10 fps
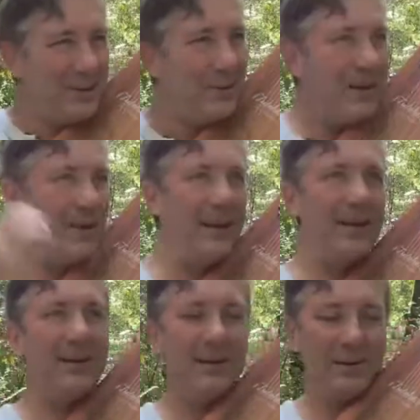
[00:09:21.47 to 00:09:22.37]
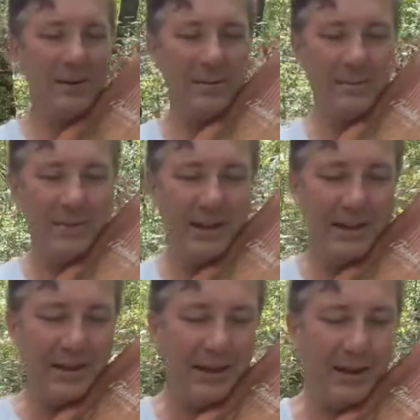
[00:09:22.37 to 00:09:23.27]
Whew.
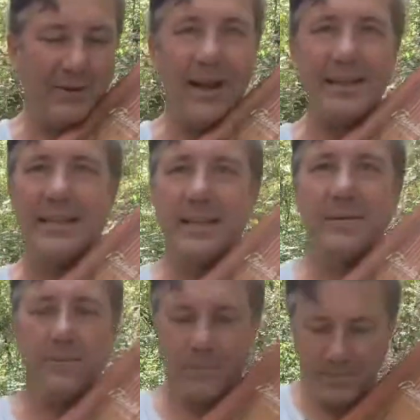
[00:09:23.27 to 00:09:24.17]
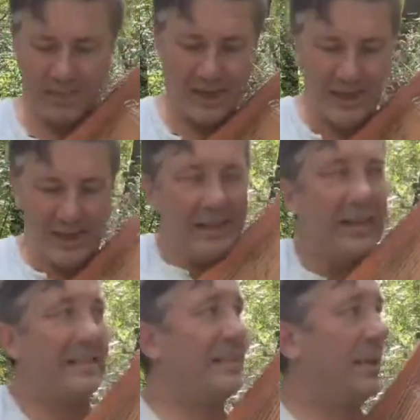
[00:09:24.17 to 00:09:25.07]
All right.
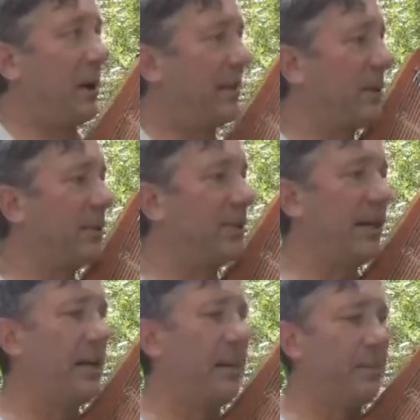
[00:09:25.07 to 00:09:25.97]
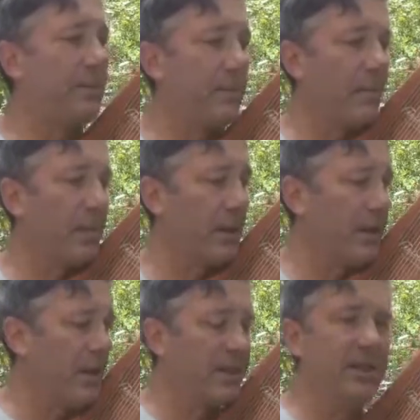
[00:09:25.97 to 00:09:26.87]
Let's see. I think we should
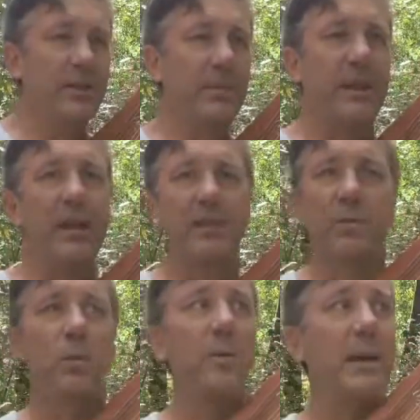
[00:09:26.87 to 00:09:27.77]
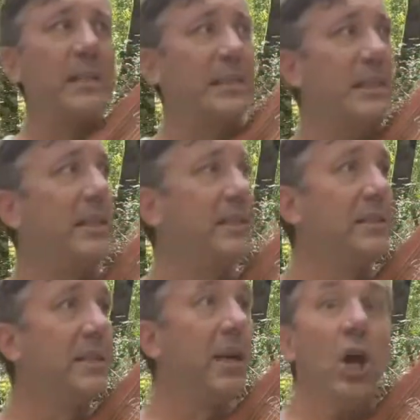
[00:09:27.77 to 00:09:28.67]
do something else from one of my
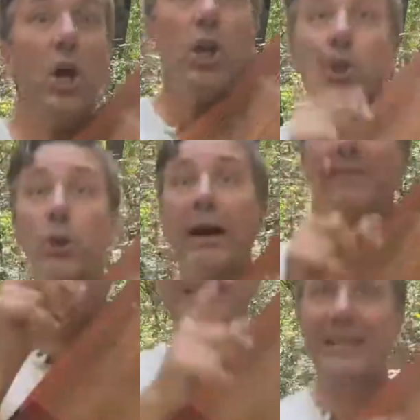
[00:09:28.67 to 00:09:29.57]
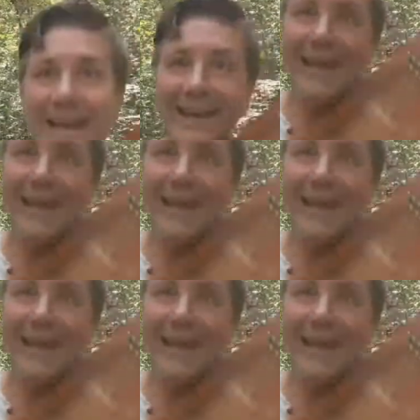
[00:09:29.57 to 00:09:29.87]
CDs. You have CDs?